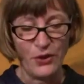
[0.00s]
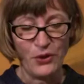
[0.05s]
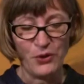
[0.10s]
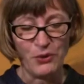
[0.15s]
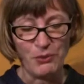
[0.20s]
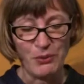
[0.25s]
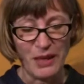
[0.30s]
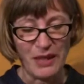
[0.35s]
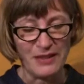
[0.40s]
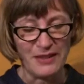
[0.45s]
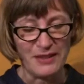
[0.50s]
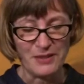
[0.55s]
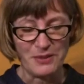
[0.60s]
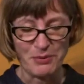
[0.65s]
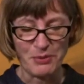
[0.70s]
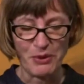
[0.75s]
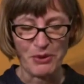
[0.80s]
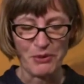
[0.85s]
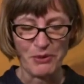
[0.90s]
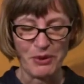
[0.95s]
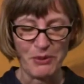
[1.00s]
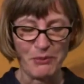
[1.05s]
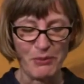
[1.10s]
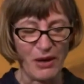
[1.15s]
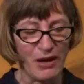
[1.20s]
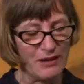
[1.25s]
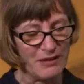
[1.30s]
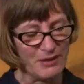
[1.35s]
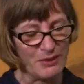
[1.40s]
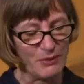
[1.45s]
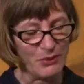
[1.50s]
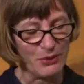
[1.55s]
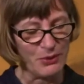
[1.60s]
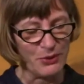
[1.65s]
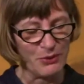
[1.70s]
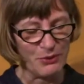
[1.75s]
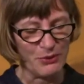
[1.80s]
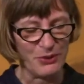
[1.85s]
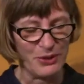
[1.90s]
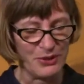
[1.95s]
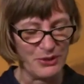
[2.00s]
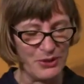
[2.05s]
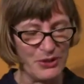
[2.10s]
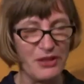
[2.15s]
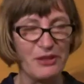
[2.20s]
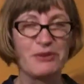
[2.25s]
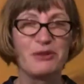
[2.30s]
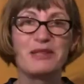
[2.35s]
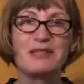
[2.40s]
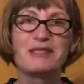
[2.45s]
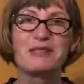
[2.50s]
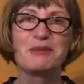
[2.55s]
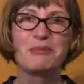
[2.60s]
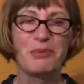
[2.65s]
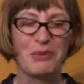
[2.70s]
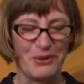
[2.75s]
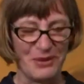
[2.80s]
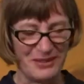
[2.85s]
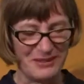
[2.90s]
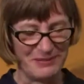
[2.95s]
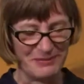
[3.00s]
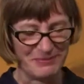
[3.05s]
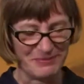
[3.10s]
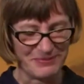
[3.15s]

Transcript: who make this program possible through their generous support.